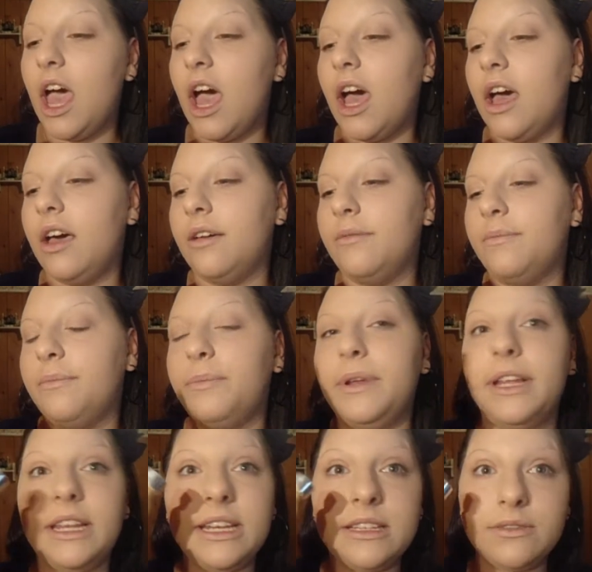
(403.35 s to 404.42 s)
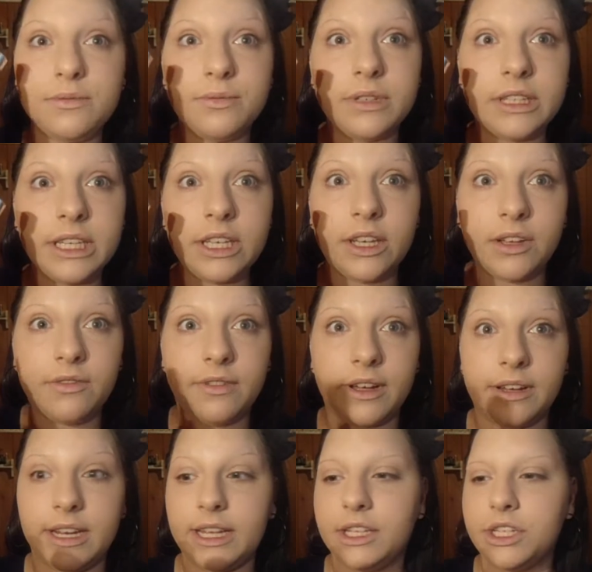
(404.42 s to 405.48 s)
But it is really good
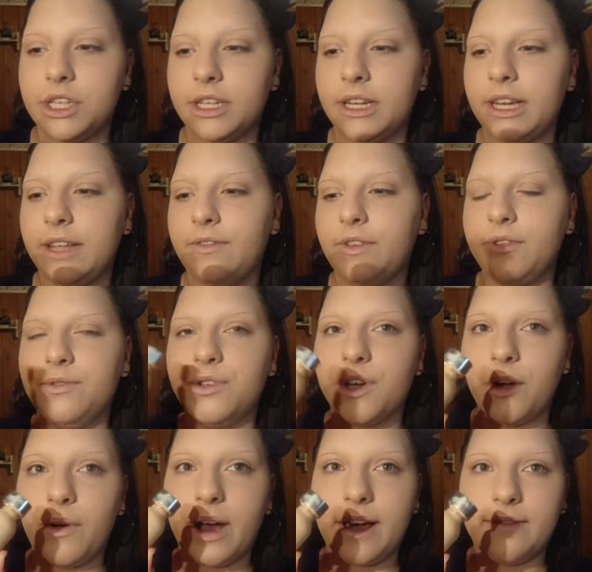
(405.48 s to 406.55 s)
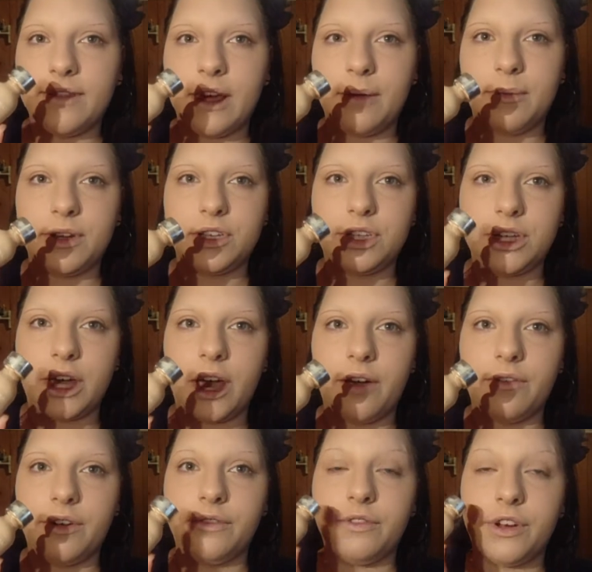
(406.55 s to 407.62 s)
foundation if you don't have that much to
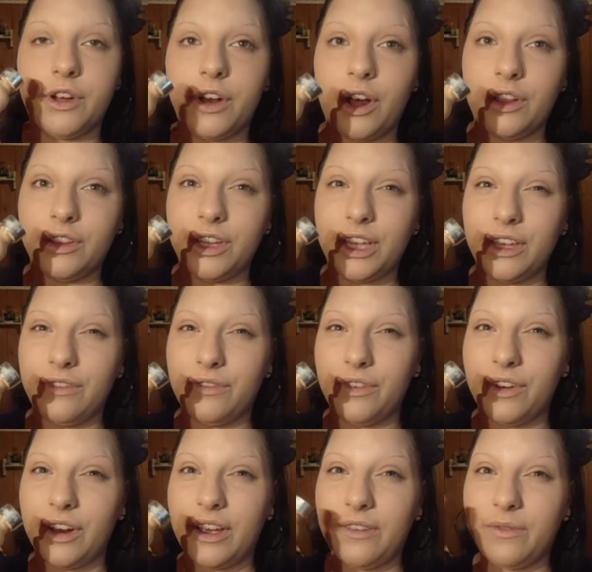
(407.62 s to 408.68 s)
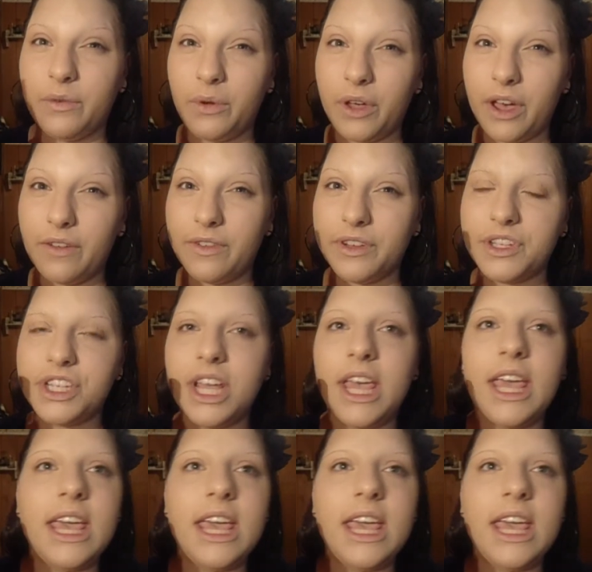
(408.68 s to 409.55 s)
cover, if you're not looking for a full coverage.